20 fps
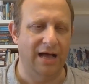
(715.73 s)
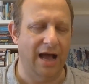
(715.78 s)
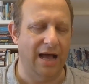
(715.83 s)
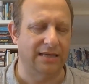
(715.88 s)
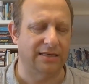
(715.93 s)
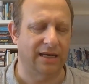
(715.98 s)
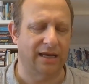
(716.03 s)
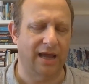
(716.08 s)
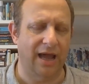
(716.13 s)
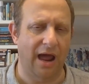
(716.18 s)

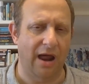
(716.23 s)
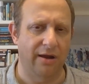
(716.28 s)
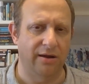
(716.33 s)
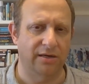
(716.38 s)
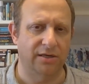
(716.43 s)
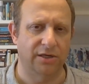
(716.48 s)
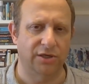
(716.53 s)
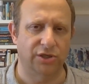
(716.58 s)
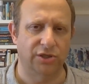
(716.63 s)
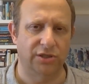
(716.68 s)
as a
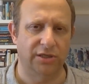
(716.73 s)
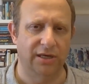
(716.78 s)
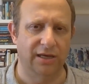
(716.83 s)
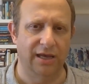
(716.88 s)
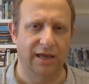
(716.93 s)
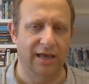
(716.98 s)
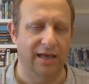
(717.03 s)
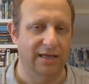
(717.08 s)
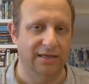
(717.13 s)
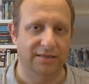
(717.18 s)
character she
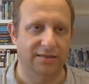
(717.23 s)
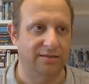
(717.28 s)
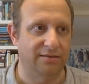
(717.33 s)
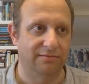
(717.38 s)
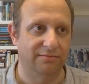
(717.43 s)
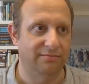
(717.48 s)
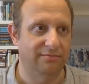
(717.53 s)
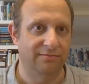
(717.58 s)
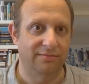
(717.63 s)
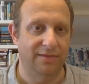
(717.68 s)
is,
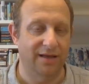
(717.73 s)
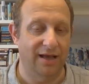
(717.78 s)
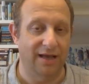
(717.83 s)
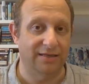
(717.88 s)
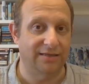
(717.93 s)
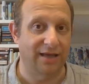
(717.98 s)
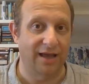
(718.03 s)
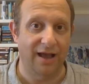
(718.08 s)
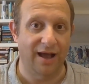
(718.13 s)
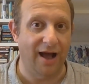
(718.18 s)
I
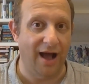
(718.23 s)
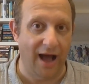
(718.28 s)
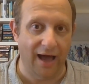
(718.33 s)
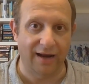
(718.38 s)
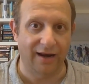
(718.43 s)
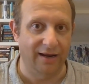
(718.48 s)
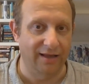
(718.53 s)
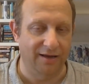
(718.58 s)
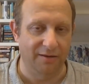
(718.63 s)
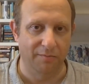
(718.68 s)
say,
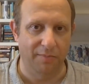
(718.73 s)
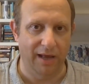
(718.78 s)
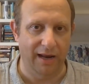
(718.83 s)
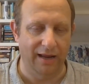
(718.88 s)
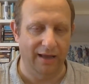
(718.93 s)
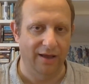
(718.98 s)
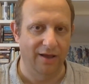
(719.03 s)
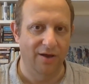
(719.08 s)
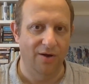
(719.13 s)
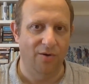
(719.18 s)
utterly
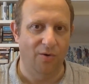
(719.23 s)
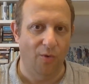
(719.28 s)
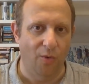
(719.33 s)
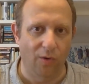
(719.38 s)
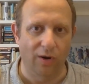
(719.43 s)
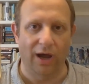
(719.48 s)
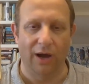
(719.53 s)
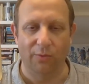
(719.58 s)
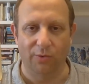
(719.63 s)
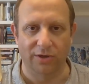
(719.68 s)
compelling.
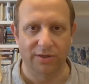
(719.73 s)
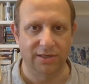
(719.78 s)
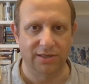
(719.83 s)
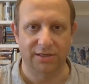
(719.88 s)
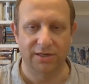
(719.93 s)
All I want to